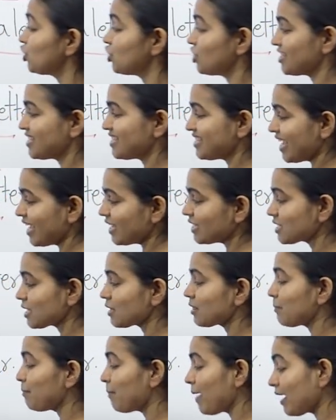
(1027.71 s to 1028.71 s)
to send
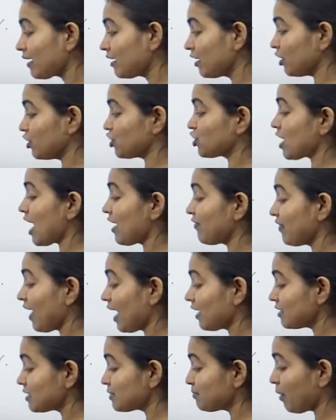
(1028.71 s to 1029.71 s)
the package, and
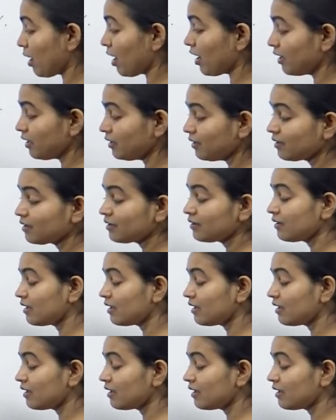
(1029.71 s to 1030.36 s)
that is by